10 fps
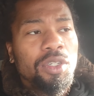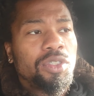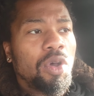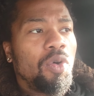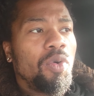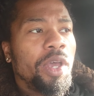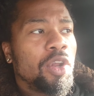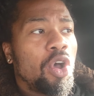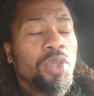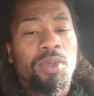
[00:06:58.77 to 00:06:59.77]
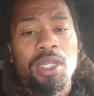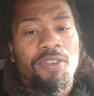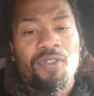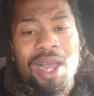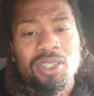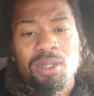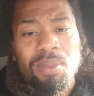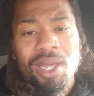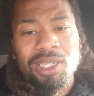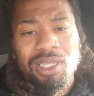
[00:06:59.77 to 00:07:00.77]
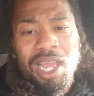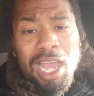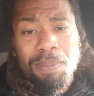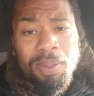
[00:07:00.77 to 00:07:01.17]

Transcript: So, and all you need to find somebody is their